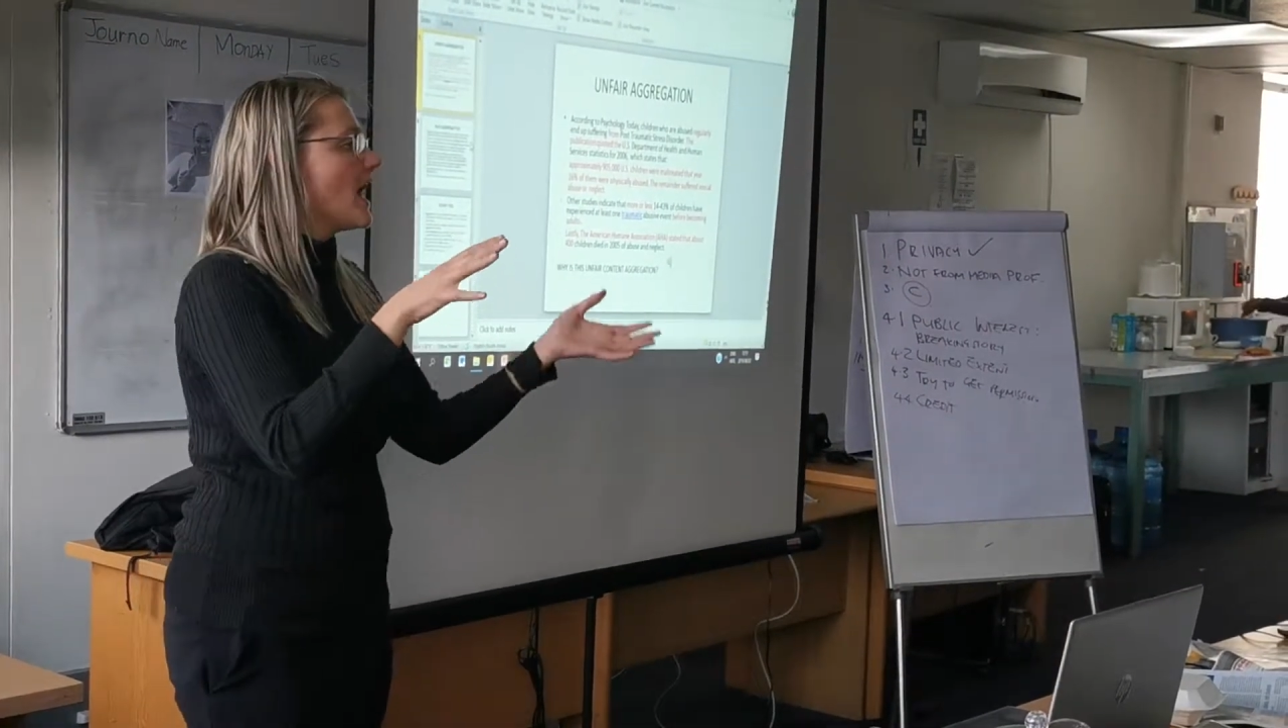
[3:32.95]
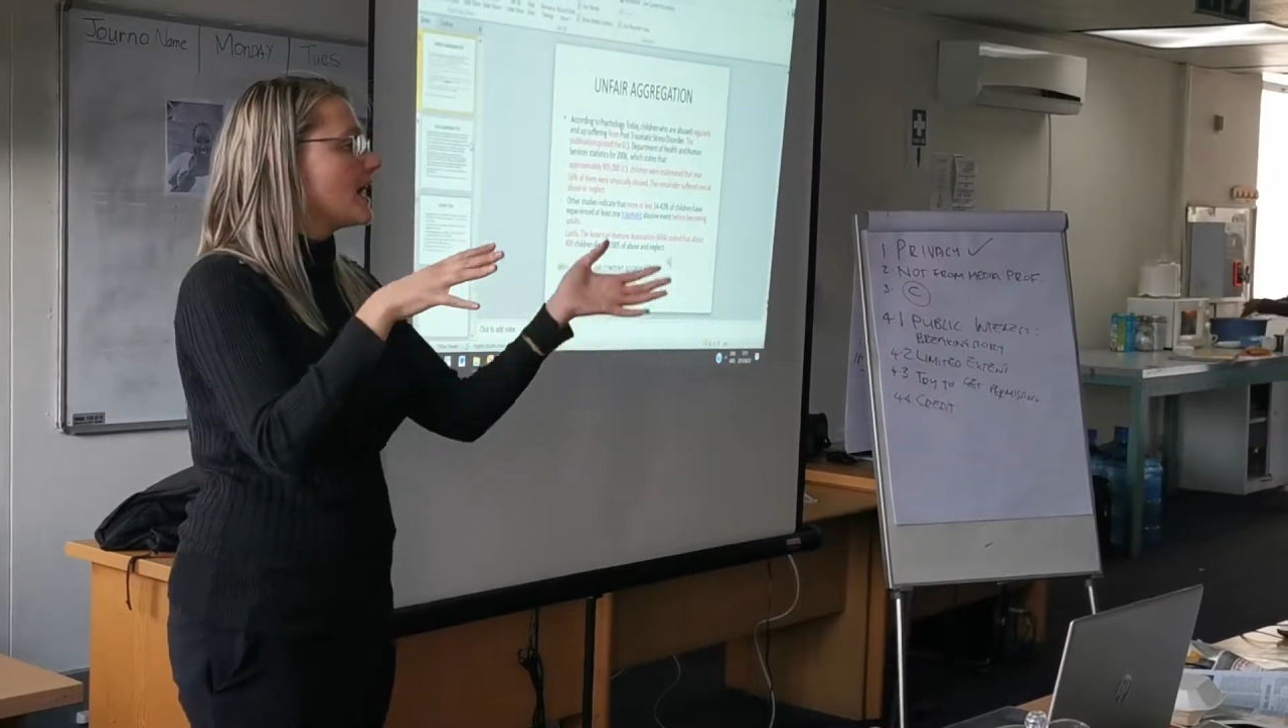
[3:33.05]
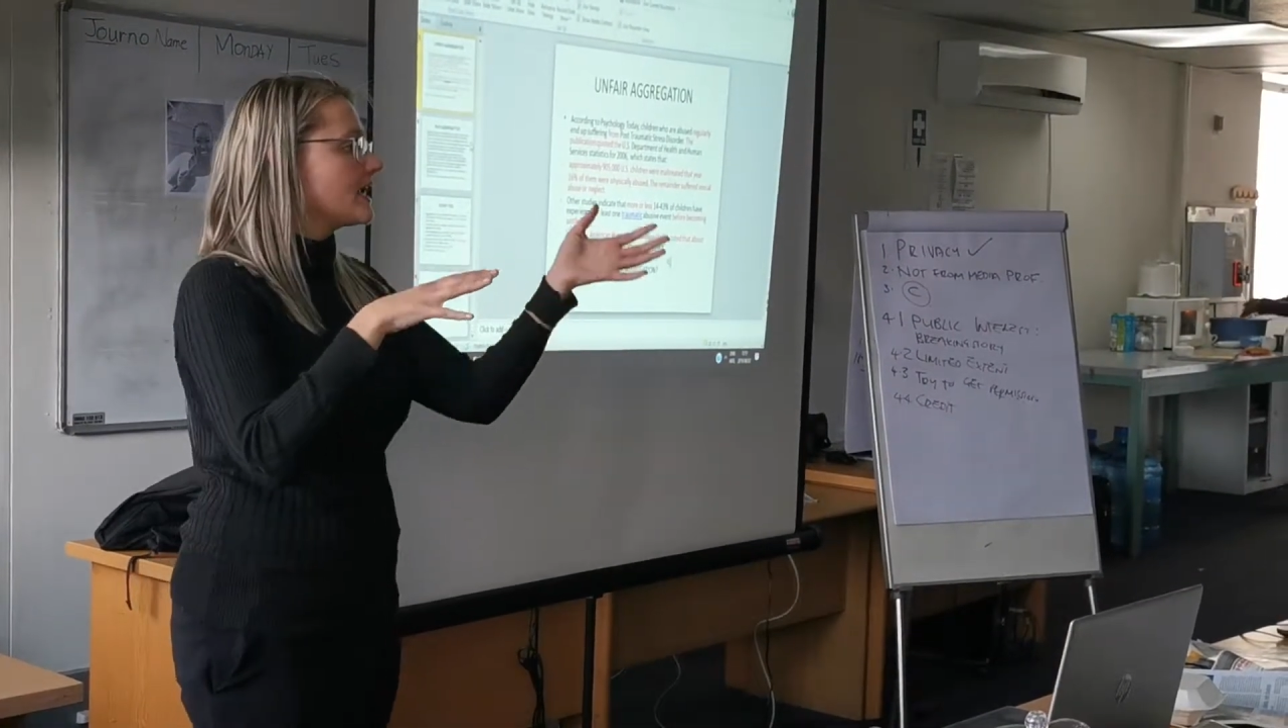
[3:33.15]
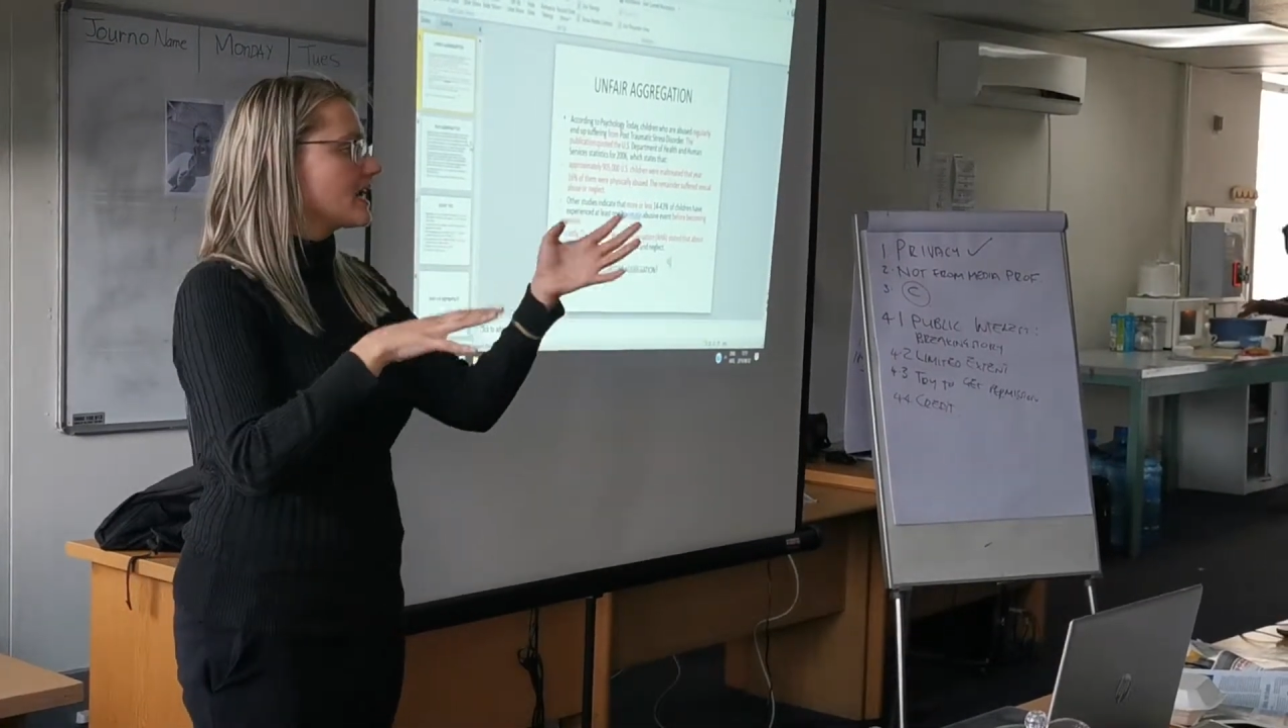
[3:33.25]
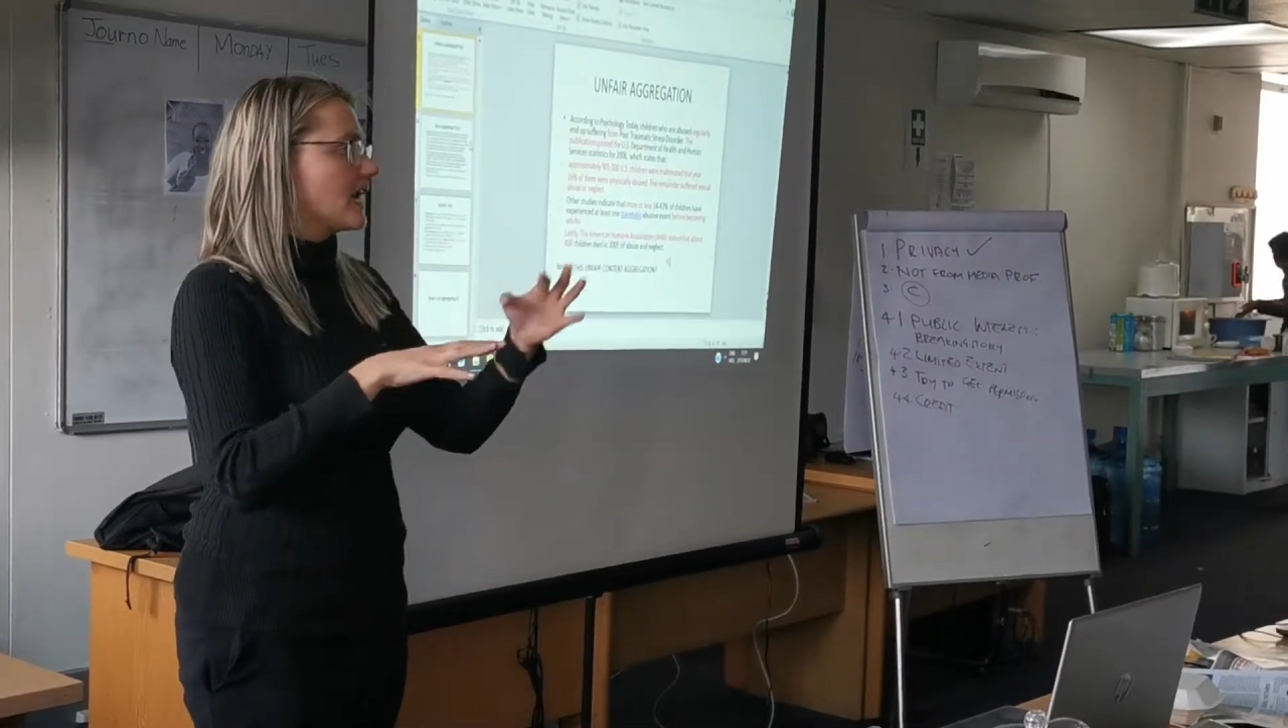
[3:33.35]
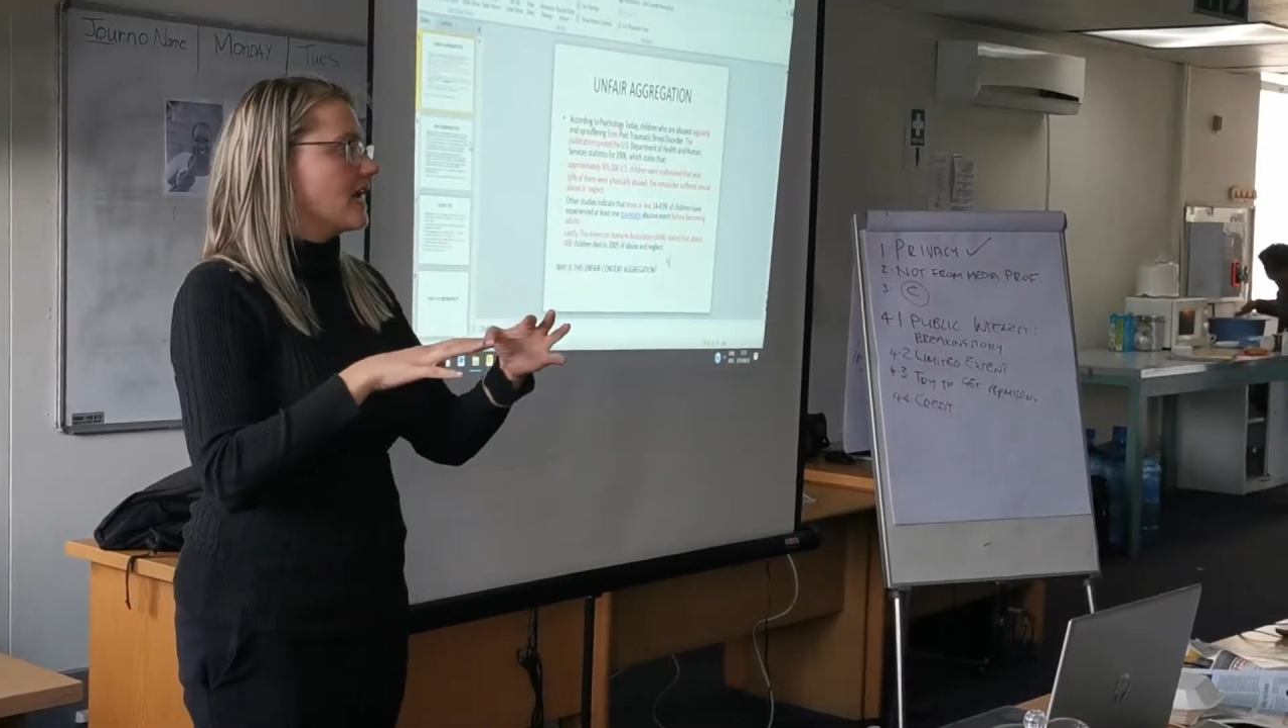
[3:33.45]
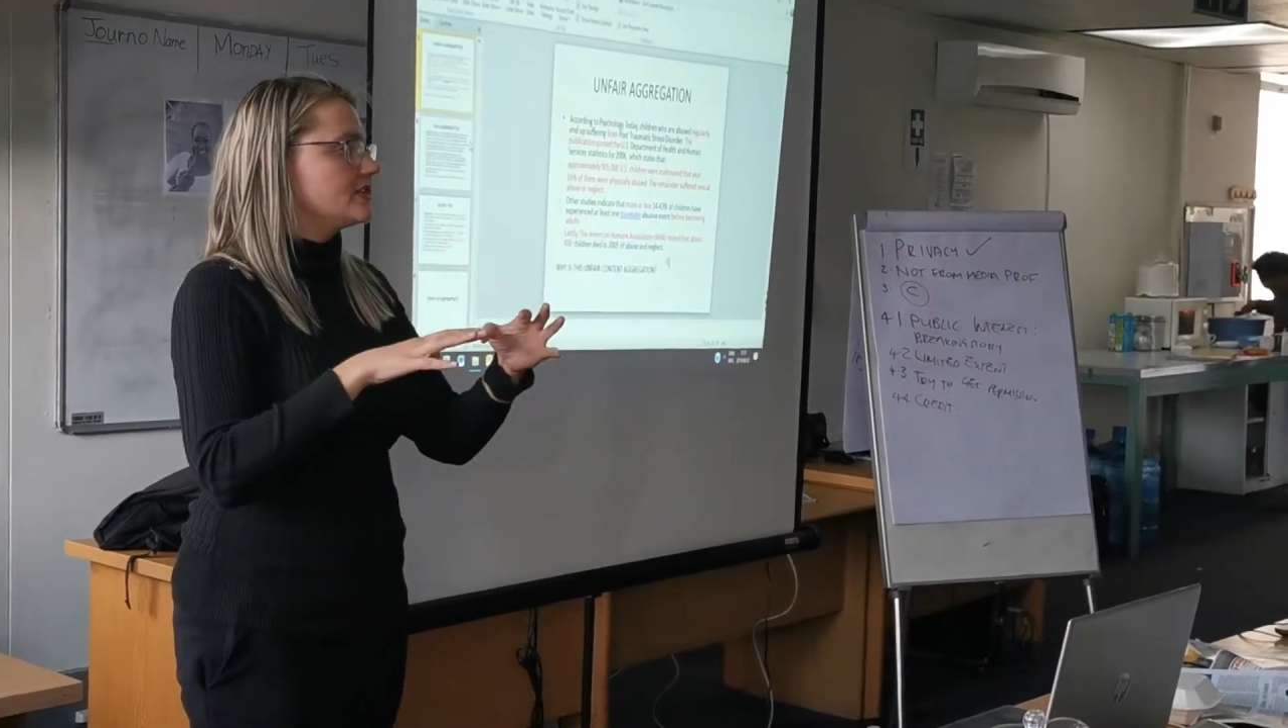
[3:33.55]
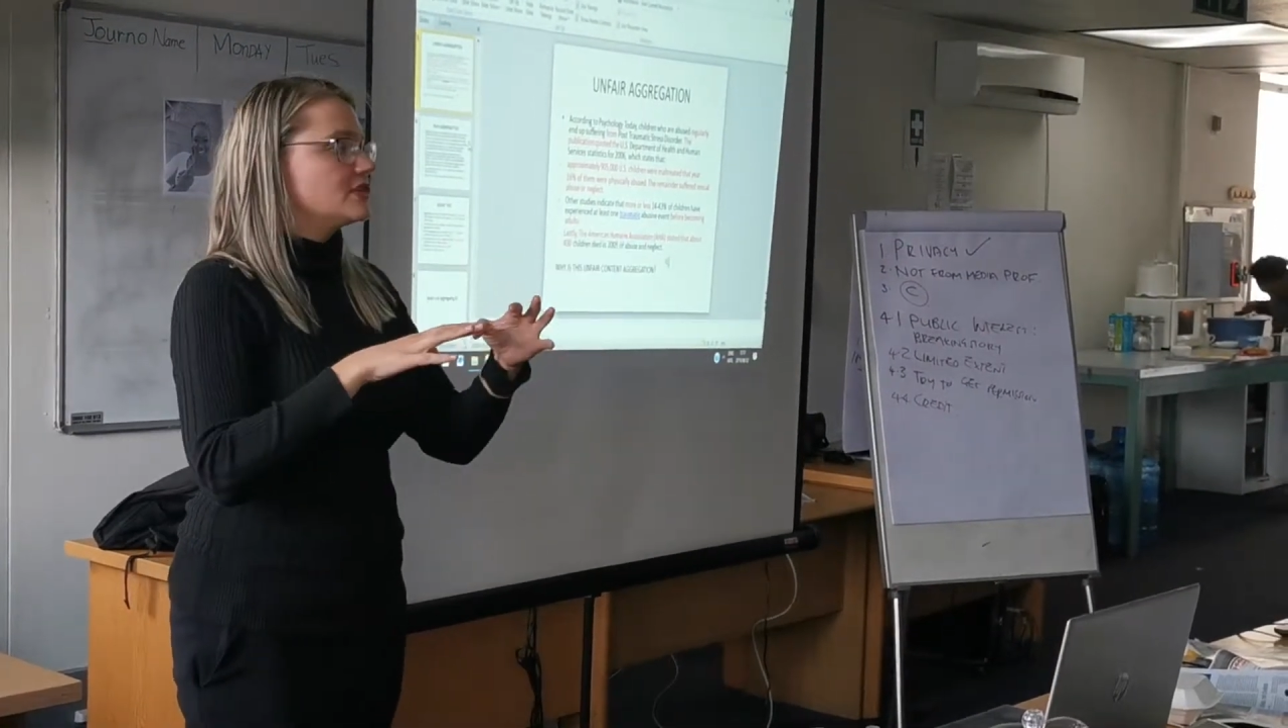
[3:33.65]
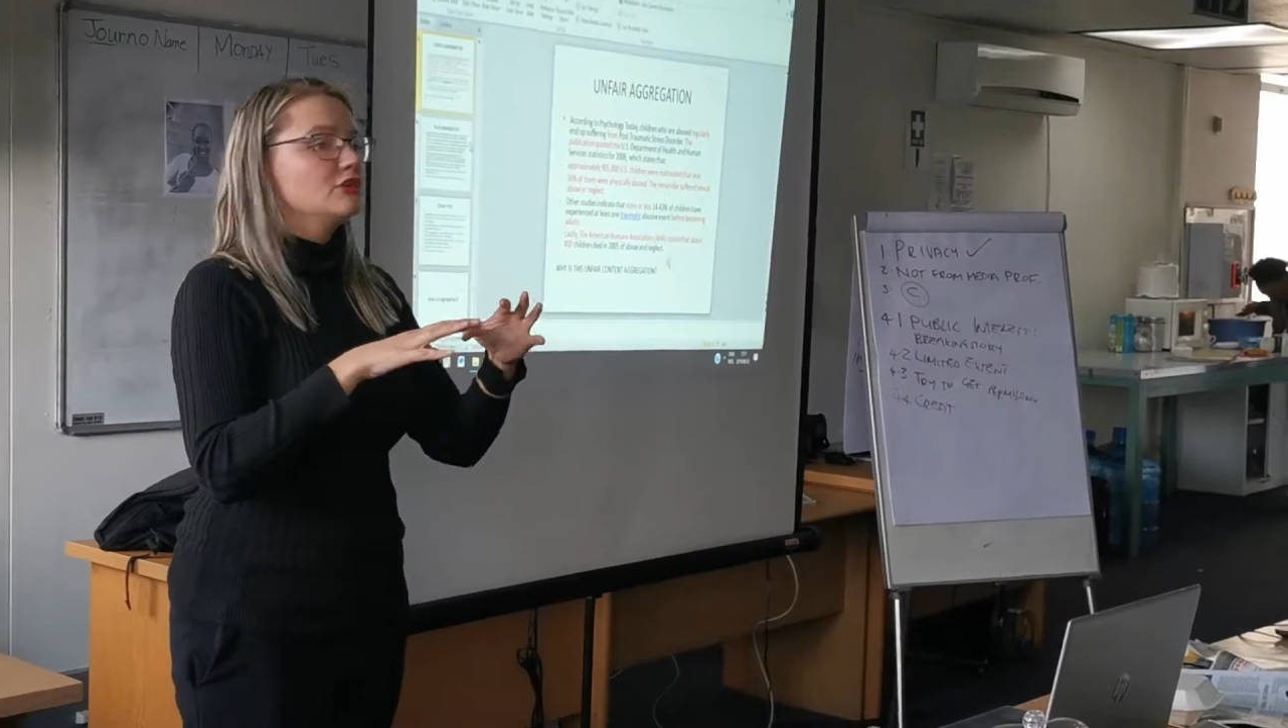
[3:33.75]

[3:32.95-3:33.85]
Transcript: aggregate,